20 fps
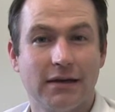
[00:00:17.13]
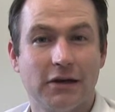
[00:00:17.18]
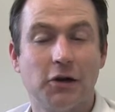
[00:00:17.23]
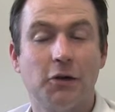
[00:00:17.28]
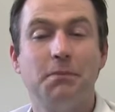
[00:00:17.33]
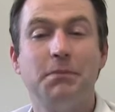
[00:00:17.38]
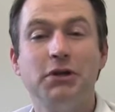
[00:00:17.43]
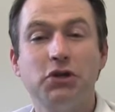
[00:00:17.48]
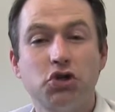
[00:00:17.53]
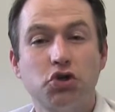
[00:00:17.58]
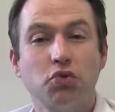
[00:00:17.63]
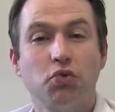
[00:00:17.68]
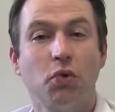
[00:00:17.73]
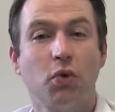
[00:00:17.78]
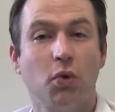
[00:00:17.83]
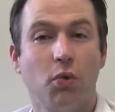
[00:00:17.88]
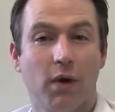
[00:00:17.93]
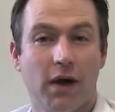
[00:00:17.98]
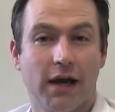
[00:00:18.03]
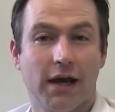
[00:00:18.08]
a
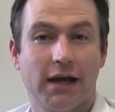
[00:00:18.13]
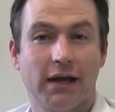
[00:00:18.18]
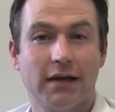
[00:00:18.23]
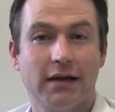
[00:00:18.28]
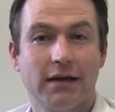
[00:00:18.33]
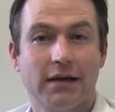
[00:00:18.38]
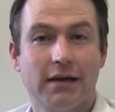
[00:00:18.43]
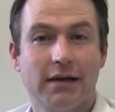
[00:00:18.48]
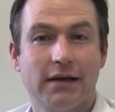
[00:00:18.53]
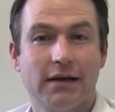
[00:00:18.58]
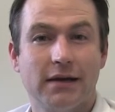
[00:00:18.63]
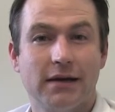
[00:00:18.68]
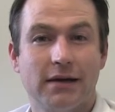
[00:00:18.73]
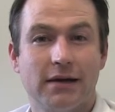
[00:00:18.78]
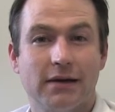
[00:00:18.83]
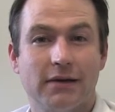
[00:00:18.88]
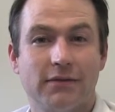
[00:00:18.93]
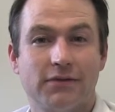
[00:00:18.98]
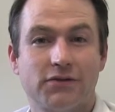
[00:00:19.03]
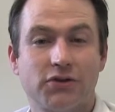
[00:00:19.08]
habitual way
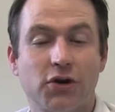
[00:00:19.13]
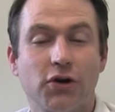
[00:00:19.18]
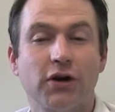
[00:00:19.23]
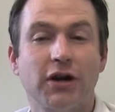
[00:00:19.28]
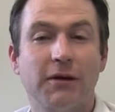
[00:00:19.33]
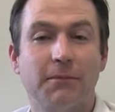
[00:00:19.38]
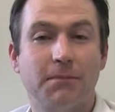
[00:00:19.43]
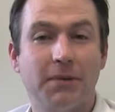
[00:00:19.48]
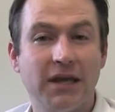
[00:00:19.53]
of turning